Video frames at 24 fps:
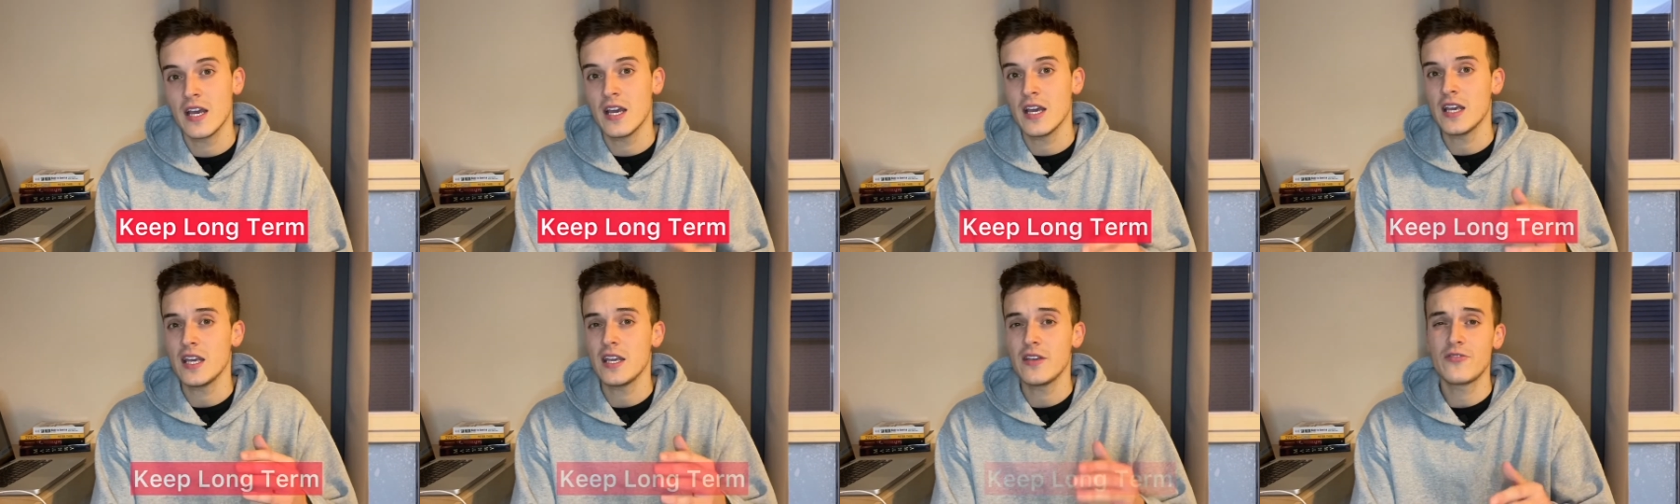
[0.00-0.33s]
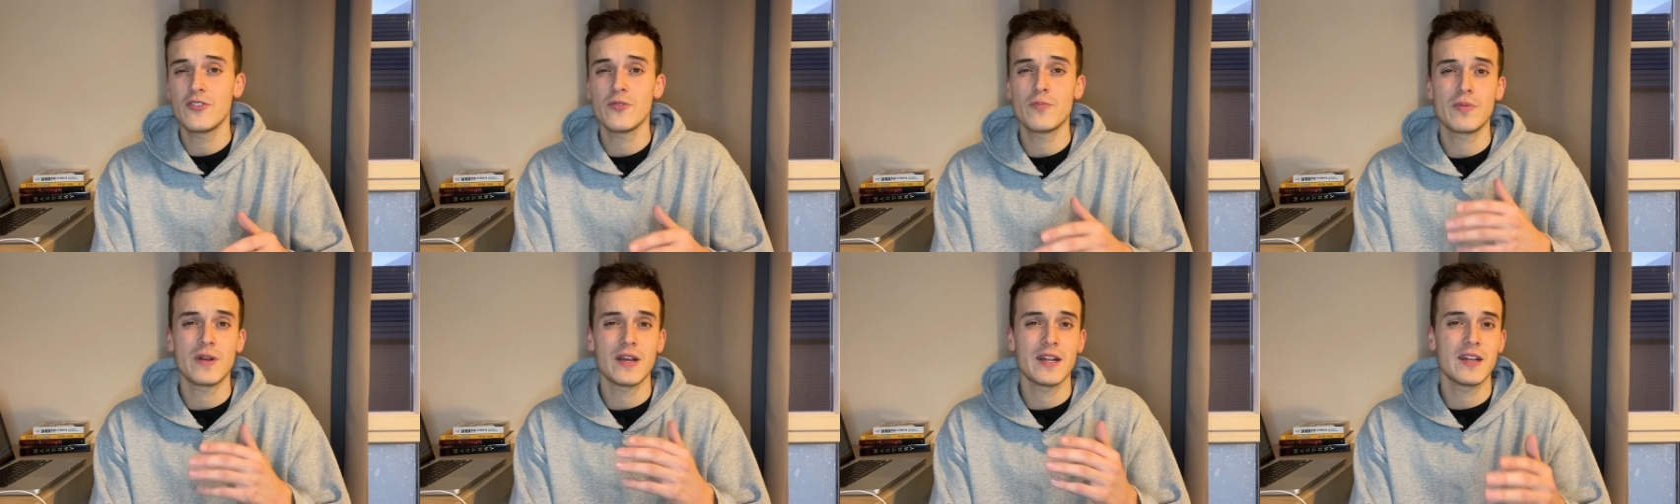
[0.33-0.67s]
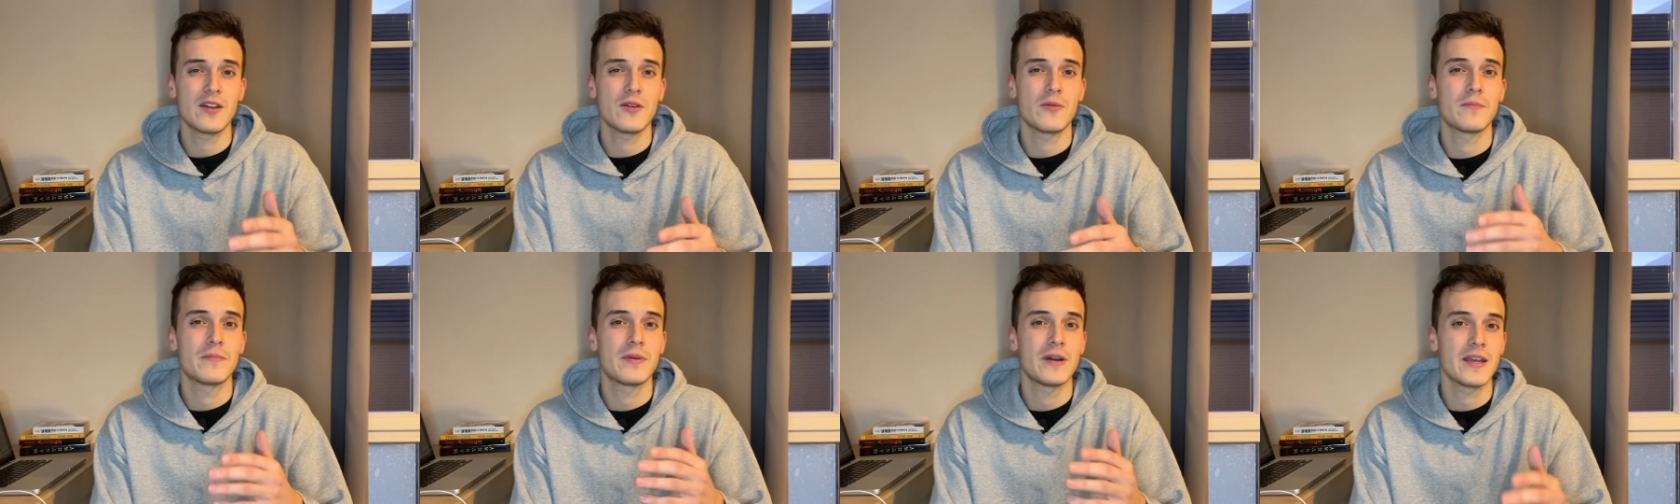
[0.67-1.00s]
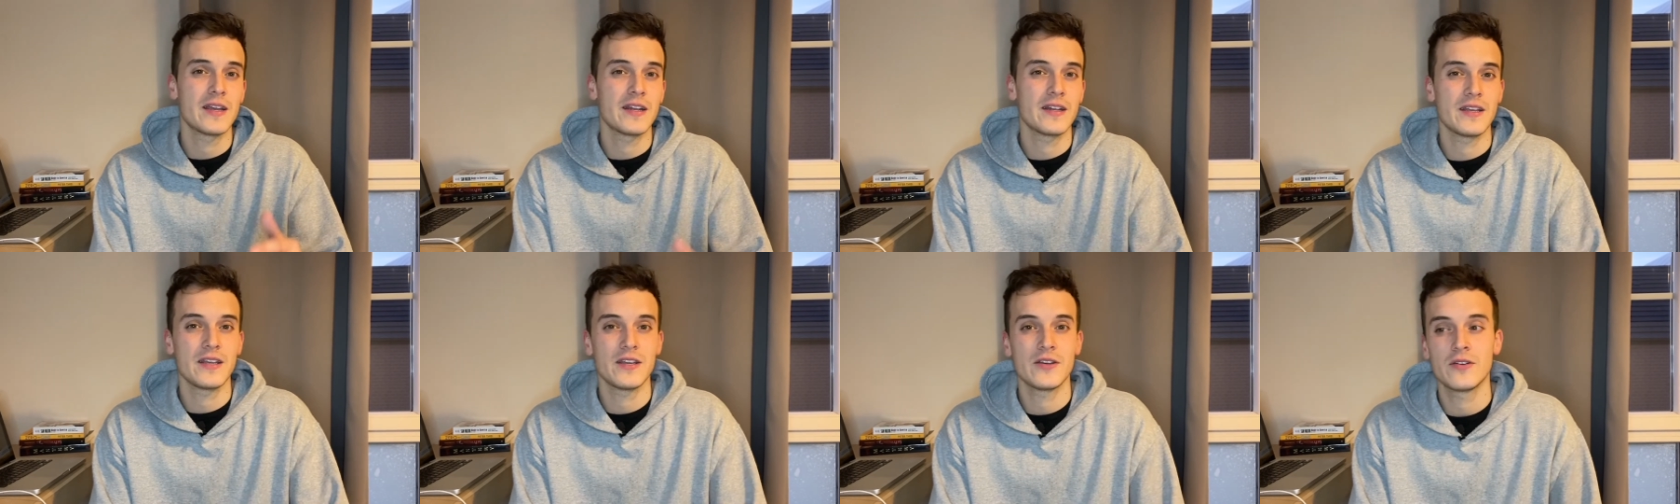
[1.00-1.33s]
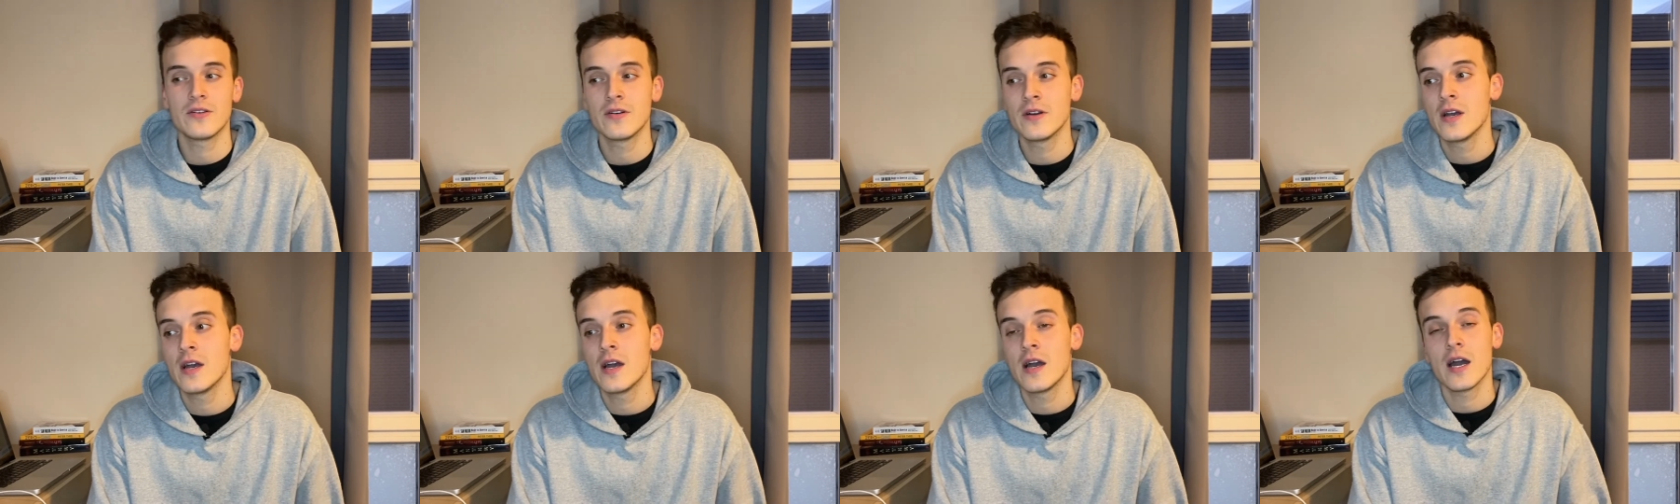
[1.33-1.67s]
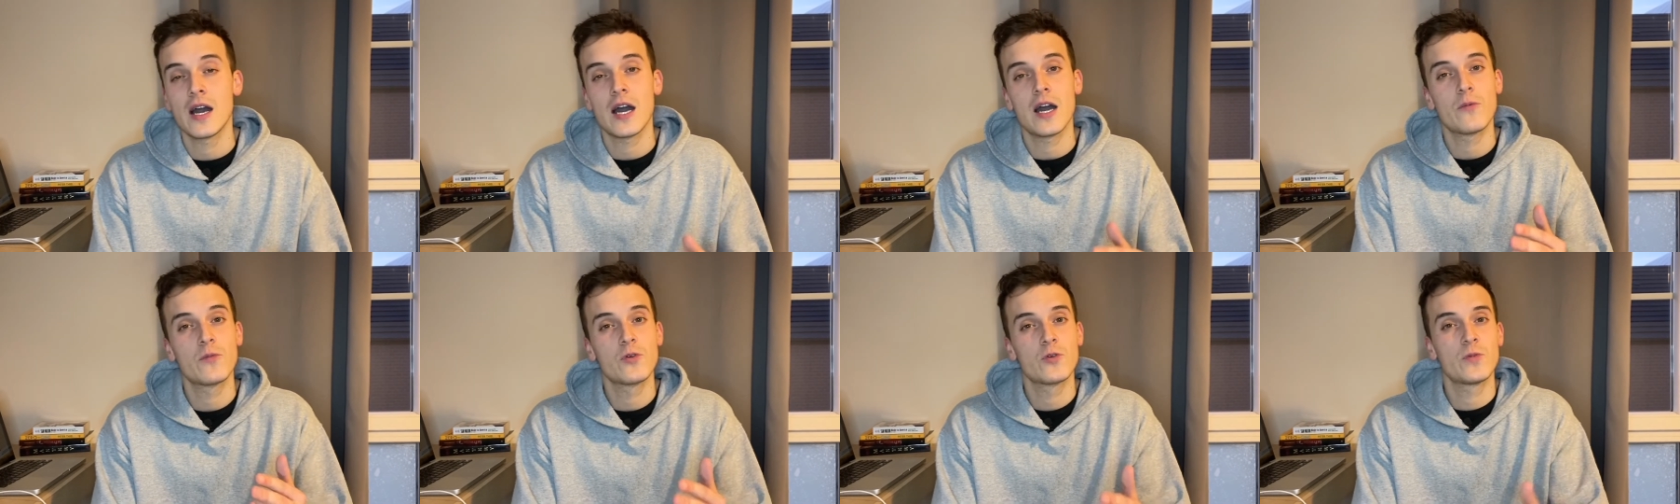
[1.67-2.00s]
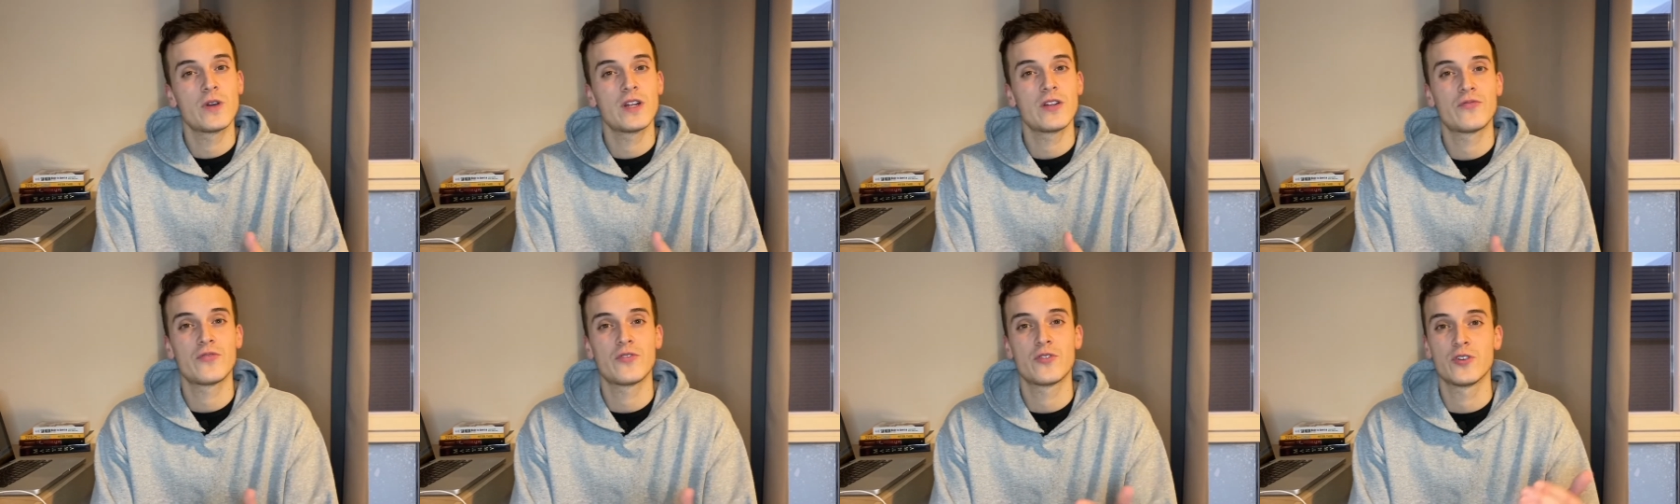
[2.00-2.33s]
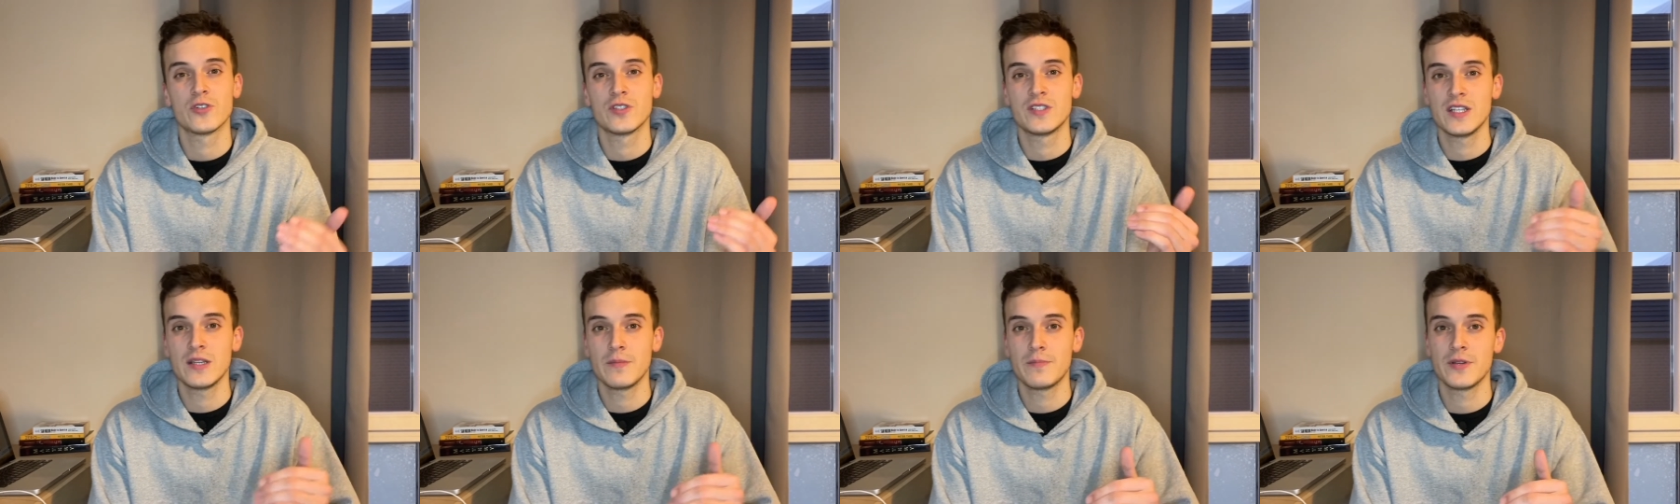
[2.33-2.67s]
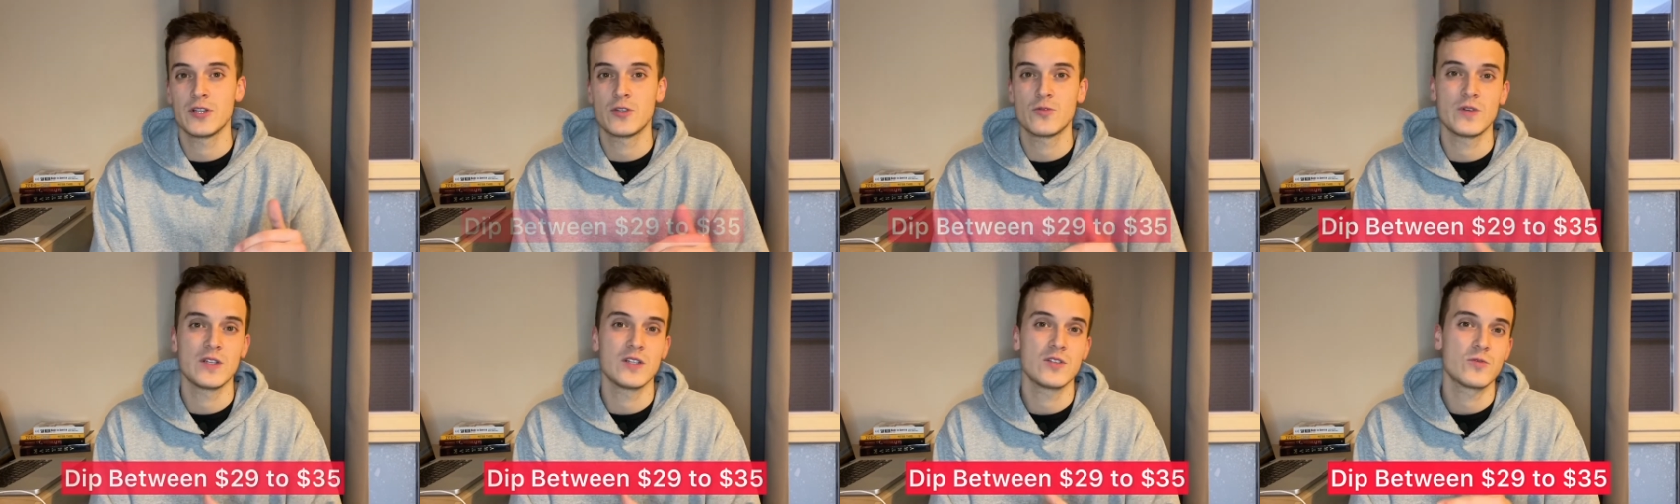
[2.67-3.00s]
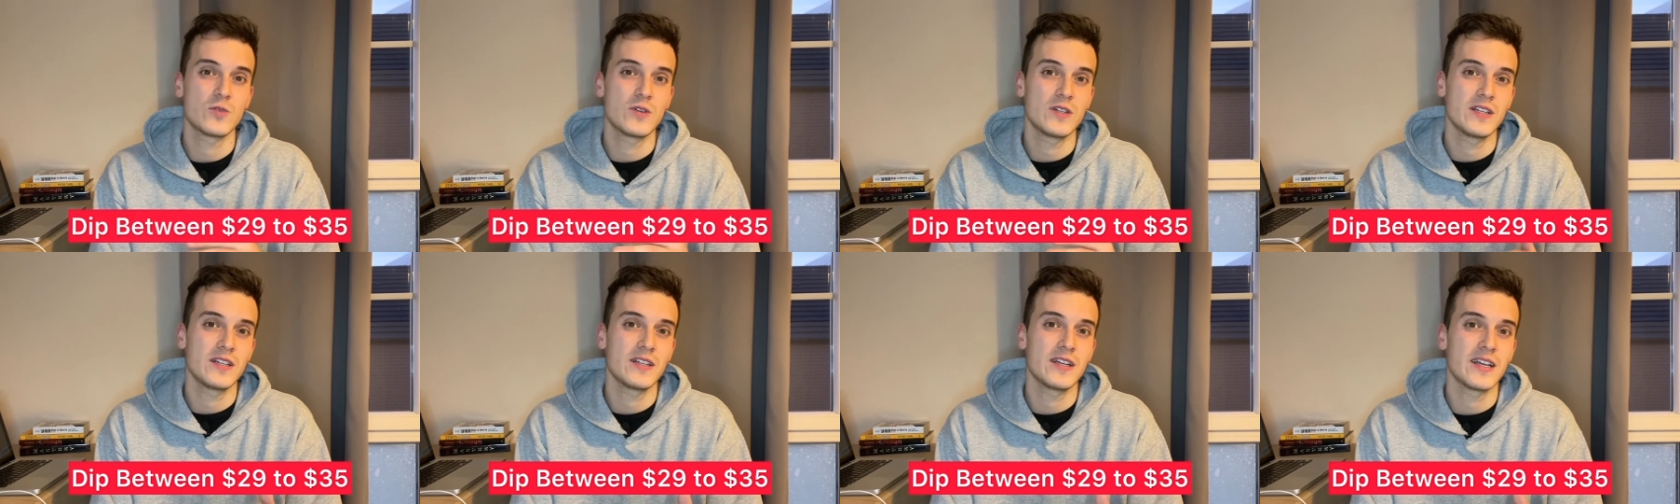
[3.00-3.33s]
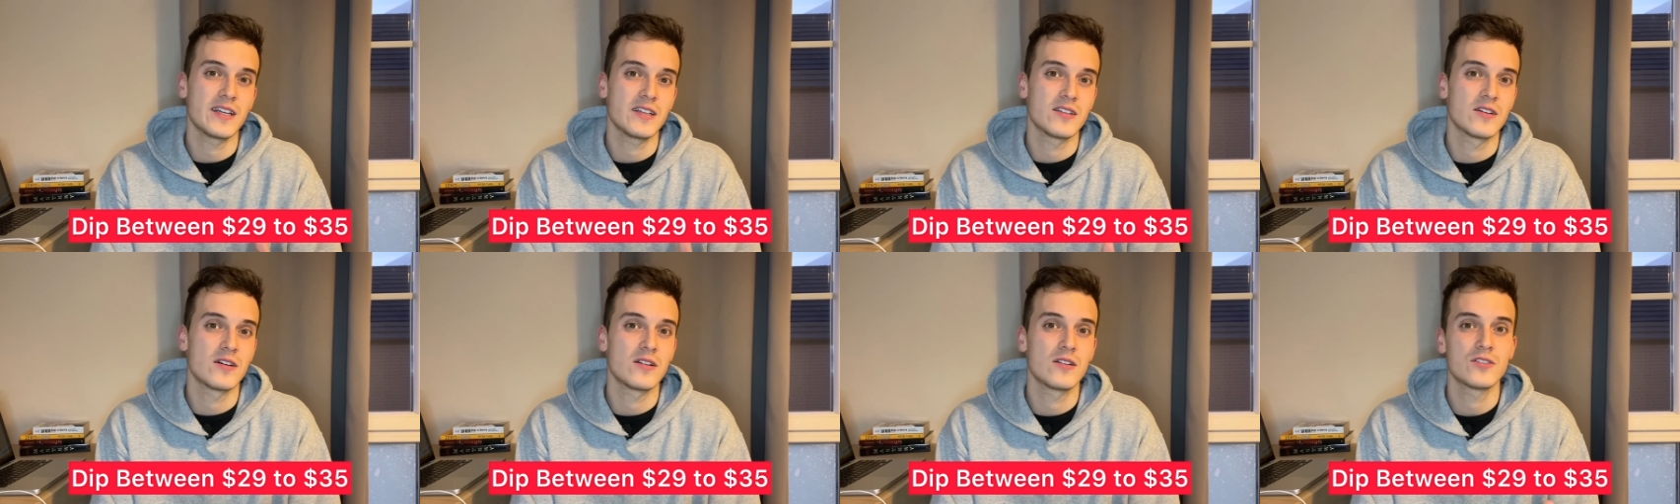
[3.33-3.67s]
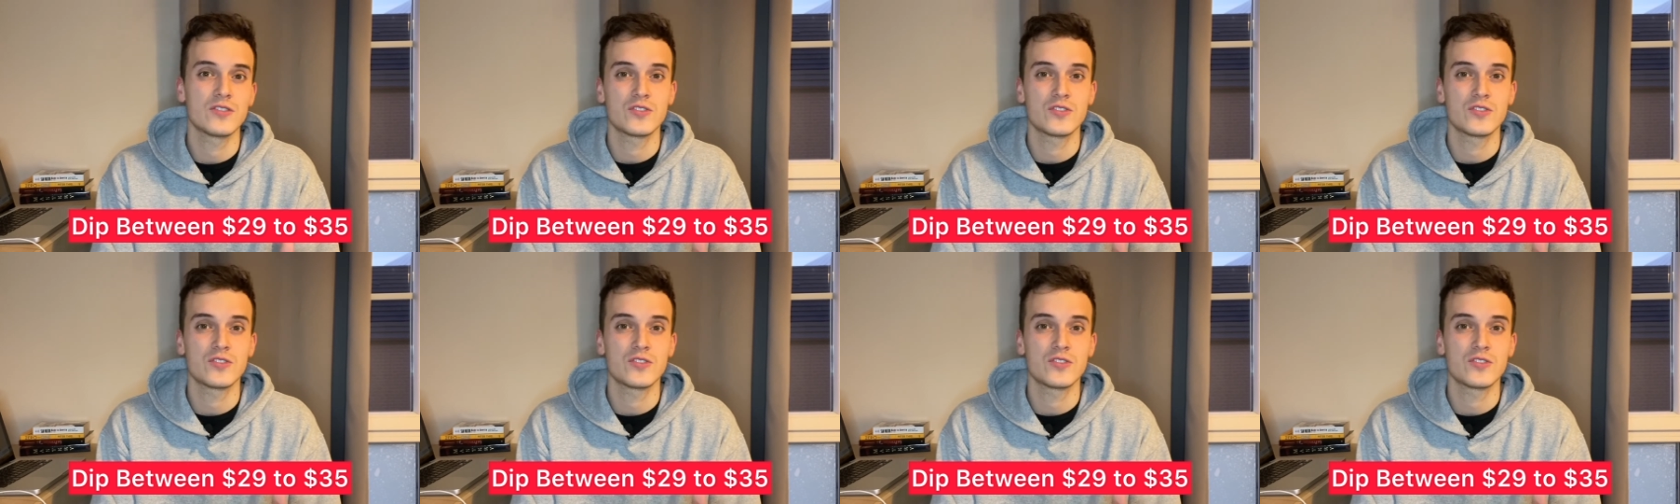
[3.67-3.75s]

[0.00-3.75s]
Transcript: If you're planning on buying NIO, I would wait for a dip between $29